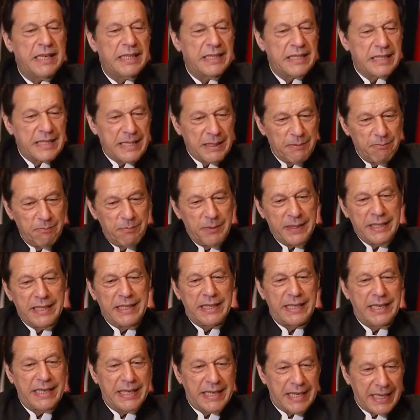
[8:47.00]
is
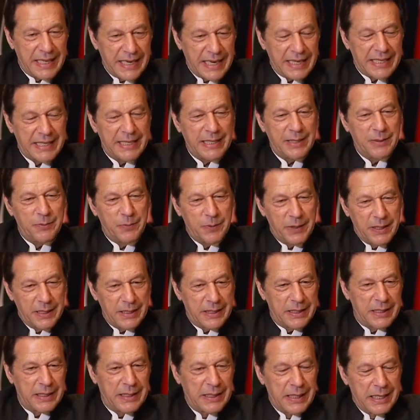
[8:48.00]
completely connected
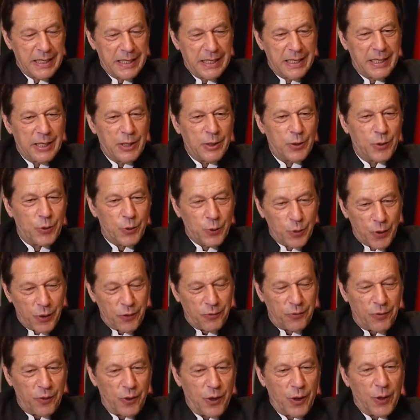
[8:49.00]
with rule
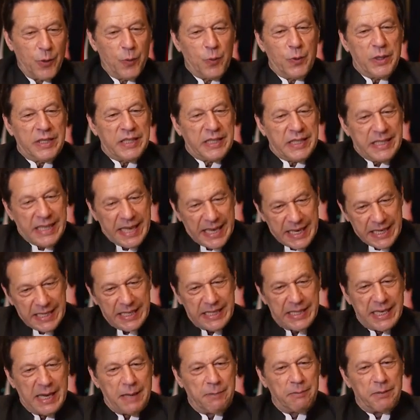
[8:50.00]
of law, which then
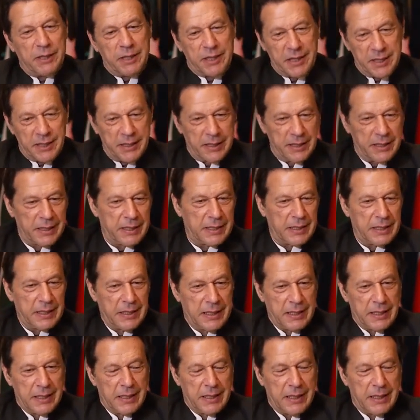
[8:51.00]
establishes